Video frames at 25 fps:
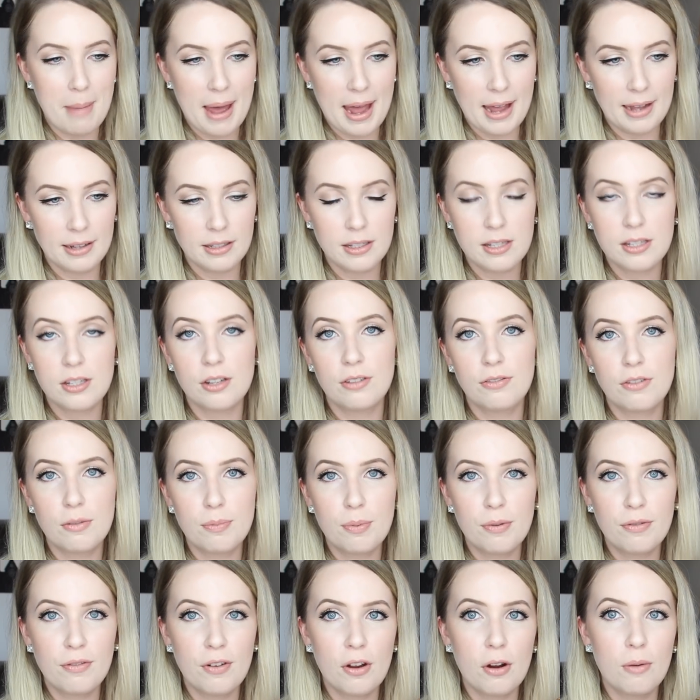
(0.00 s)
matte, so if you
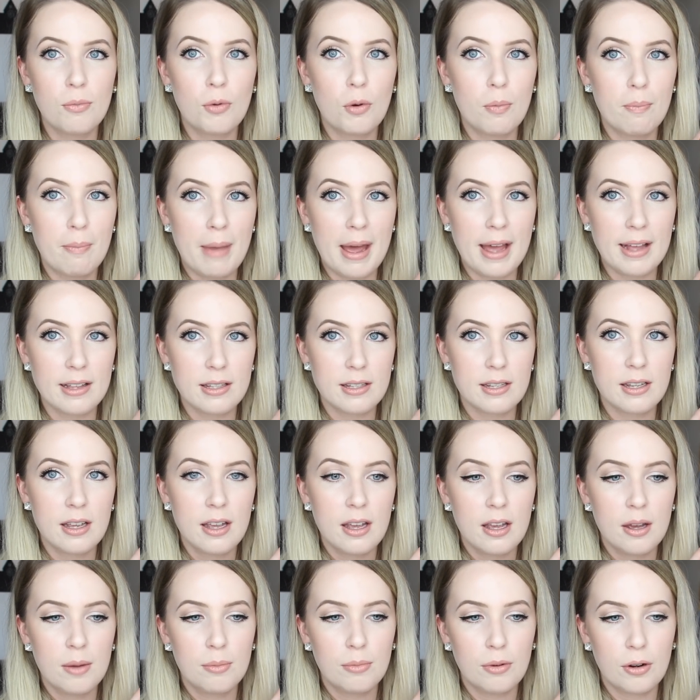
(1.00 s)
prefer a more matte
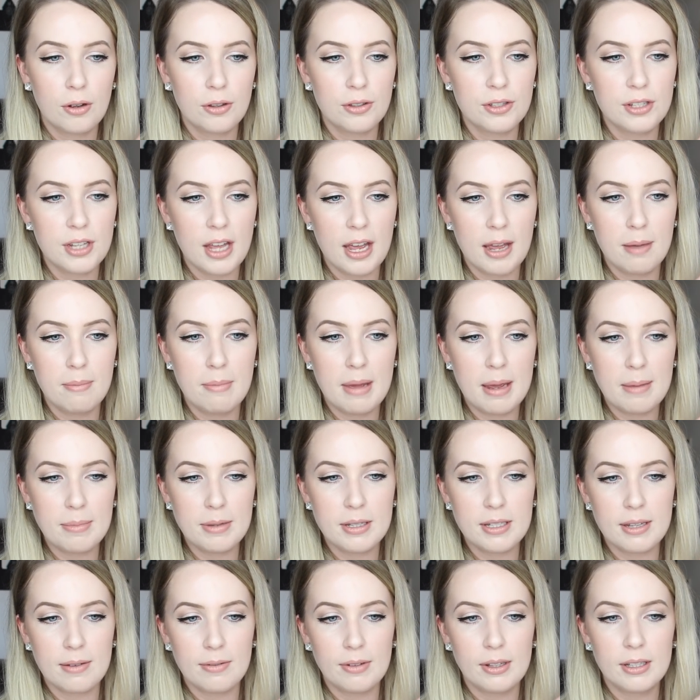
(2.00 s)
bronzer and maybe
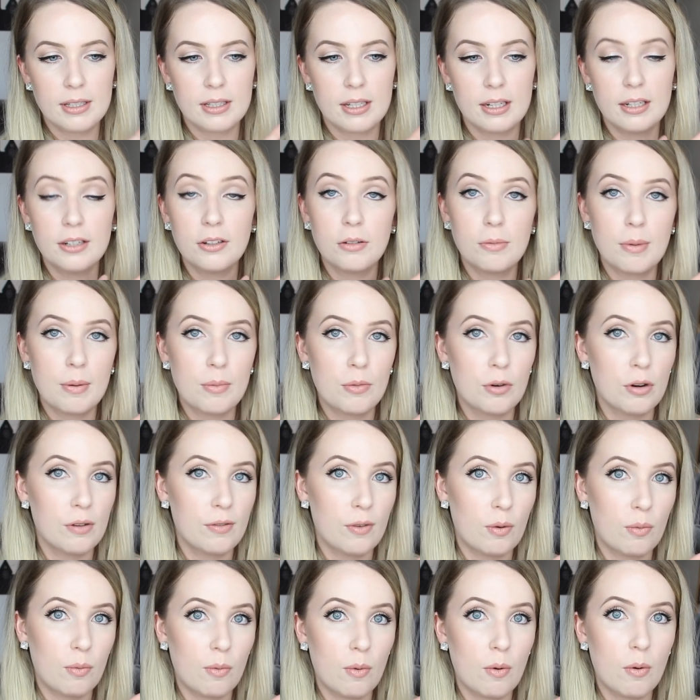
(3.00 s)
something that's a little bit more of
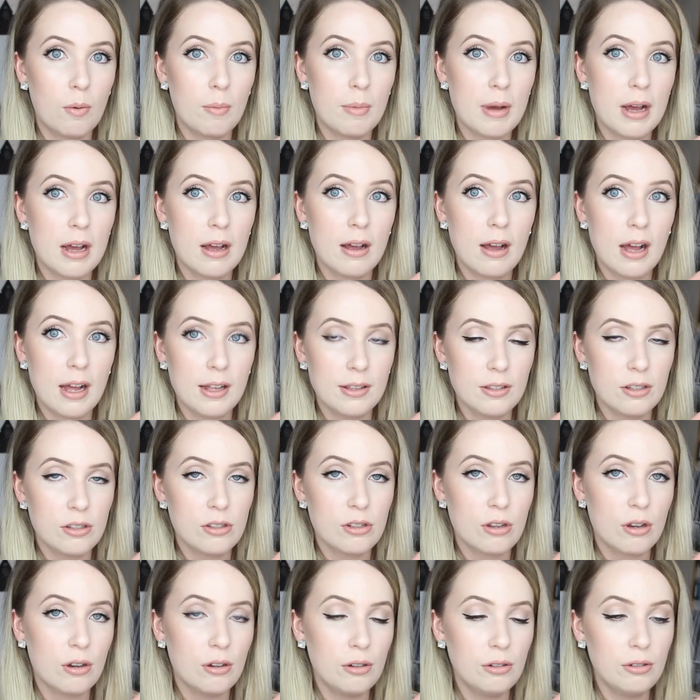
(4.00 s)
a warmer
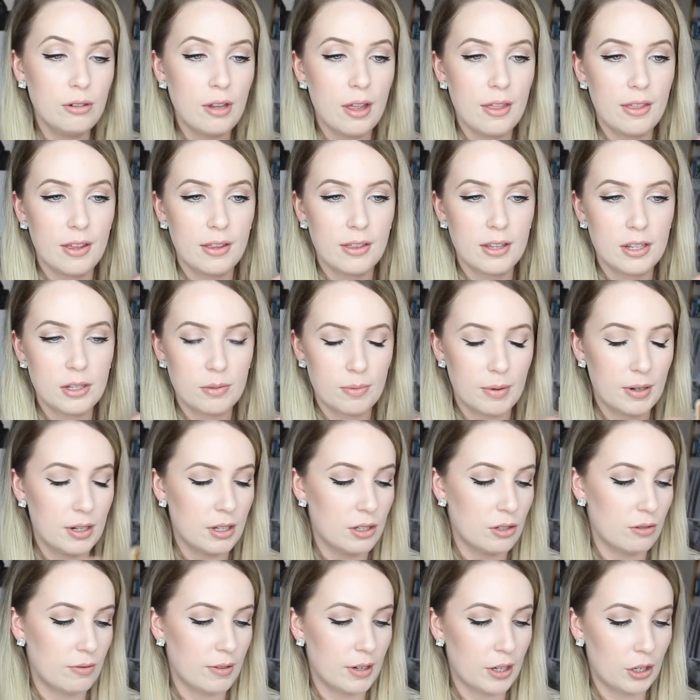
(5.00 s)
undertone, then this one
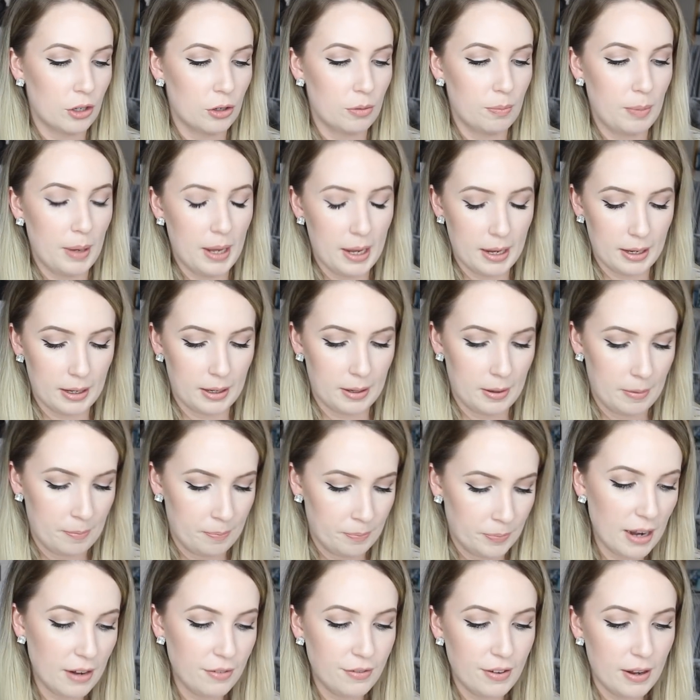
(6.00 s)
is a really good pick.
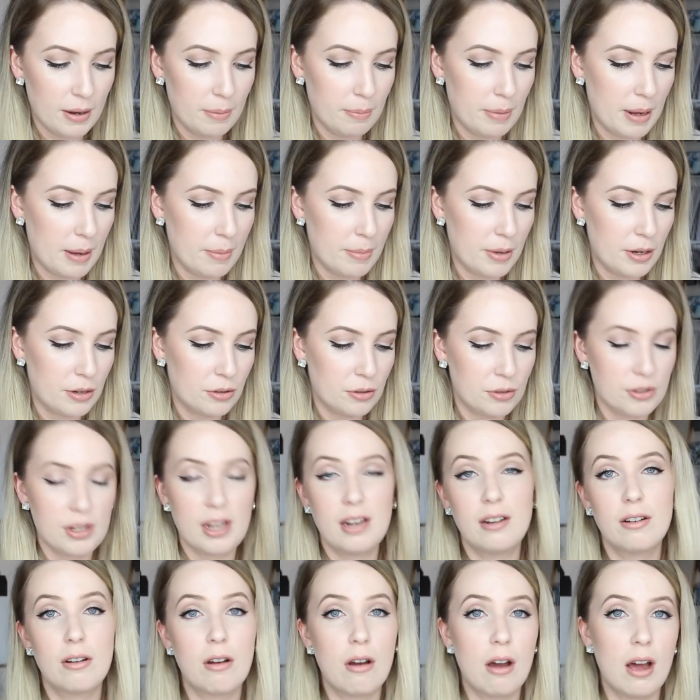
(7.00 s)
Benefit and Bare Minerals
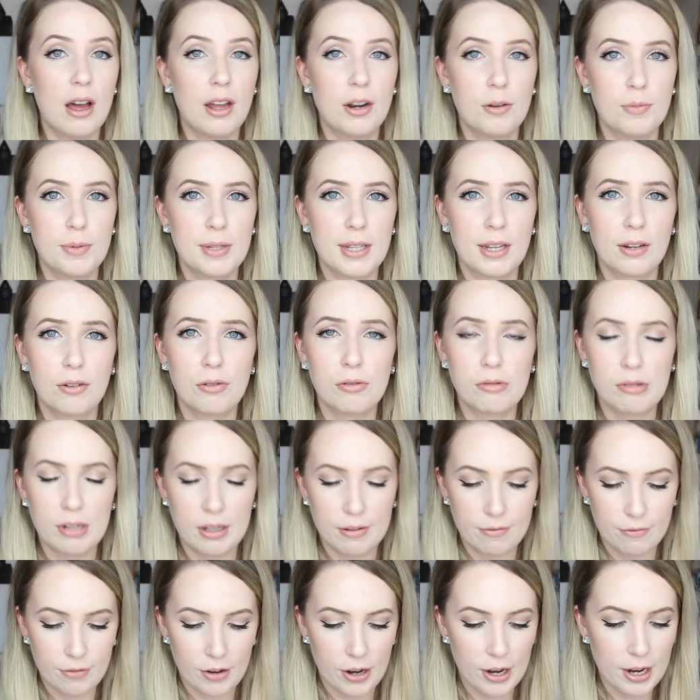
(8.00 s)
are not 100% cruelty
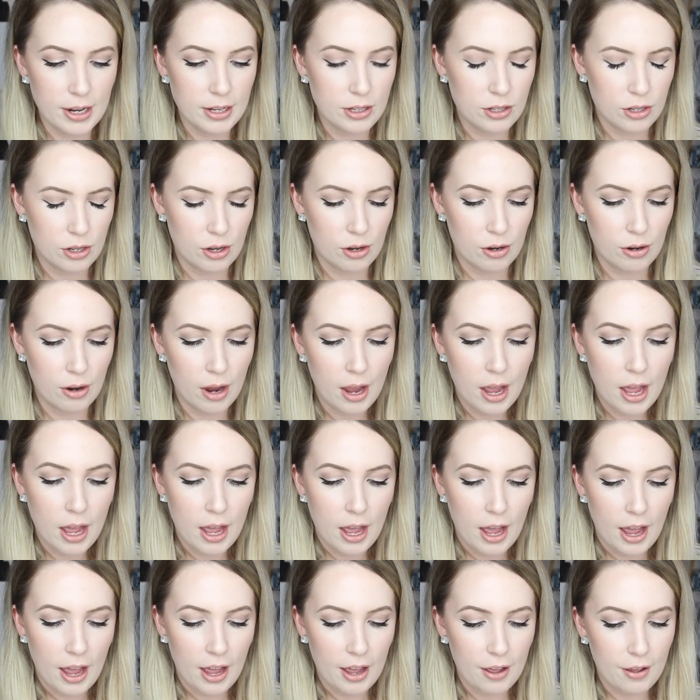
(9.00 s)
free, so
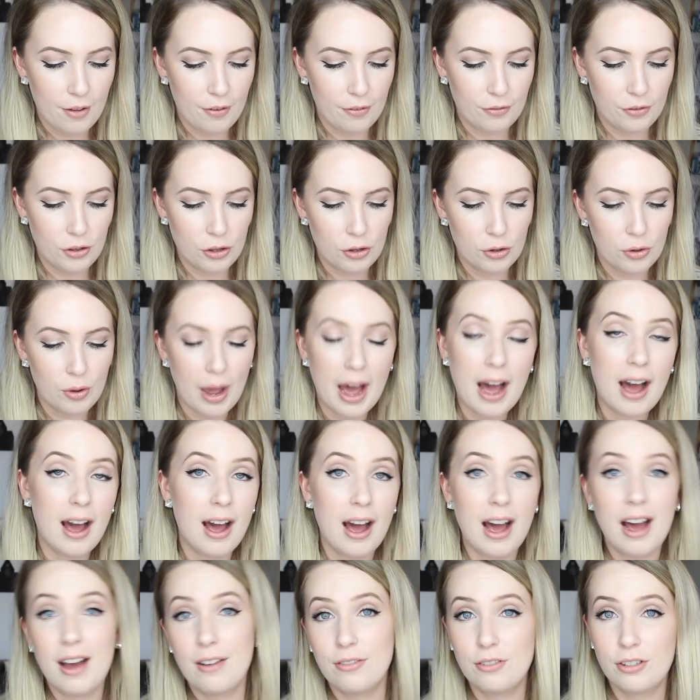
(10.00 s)
if you are
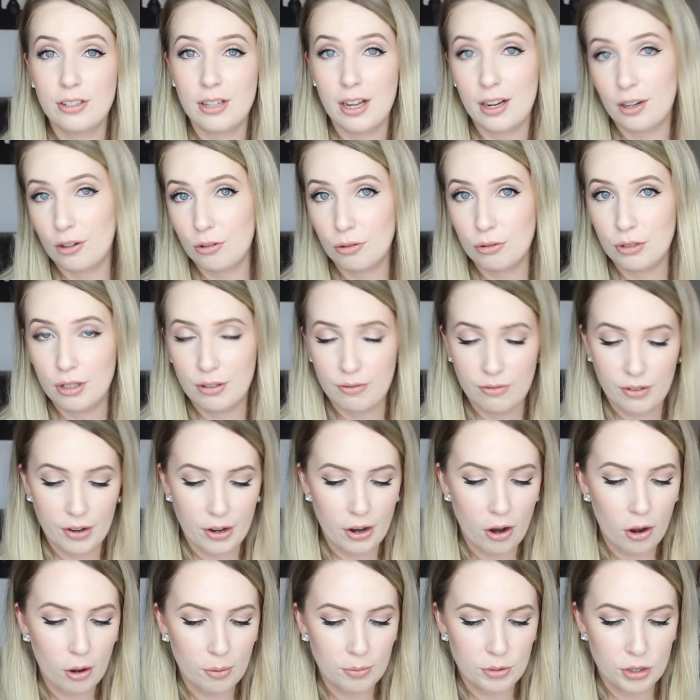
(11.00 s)
after a cruelty
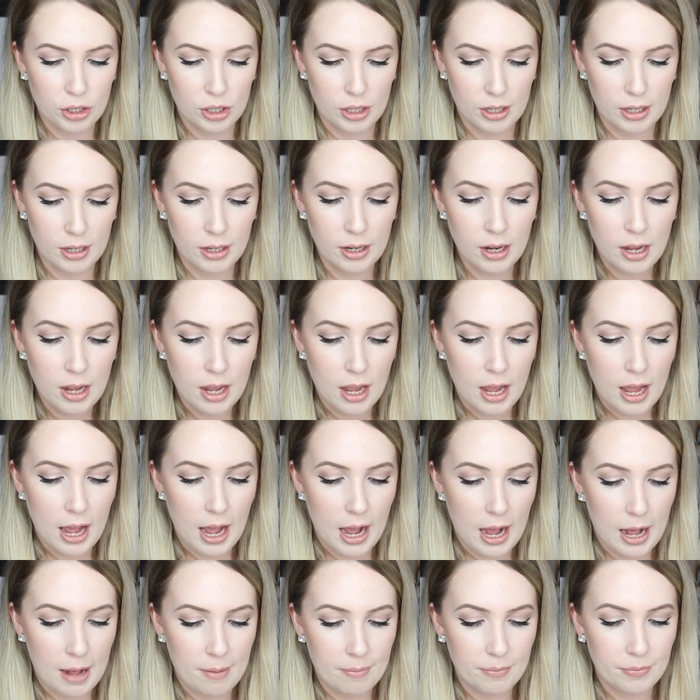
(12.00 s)
free option,
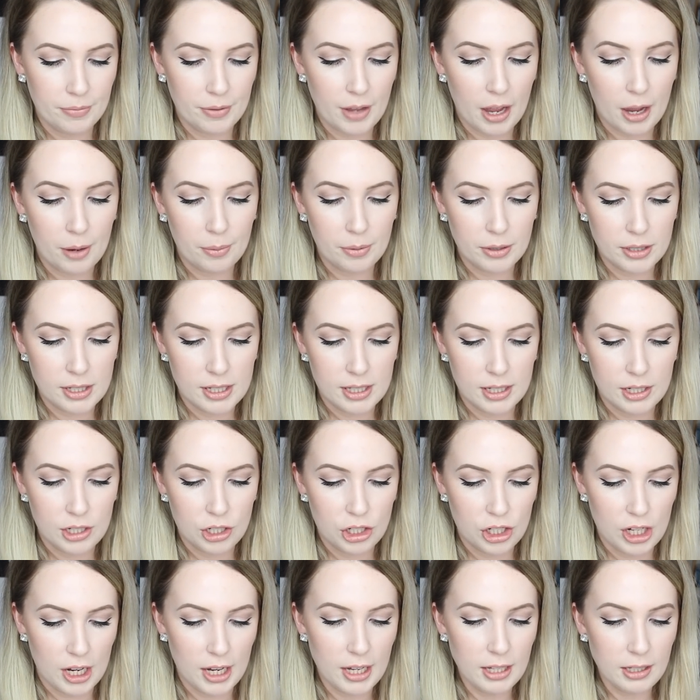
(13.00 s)
um, I would
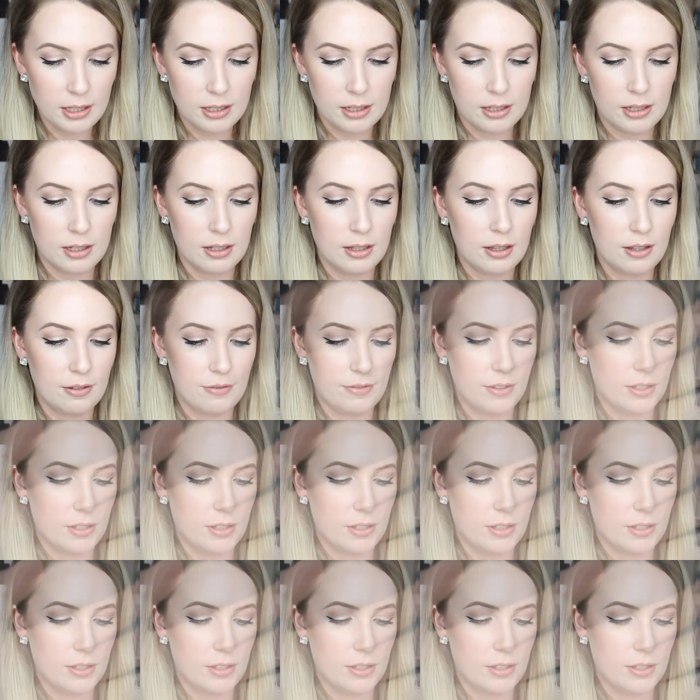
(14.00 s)
suggest the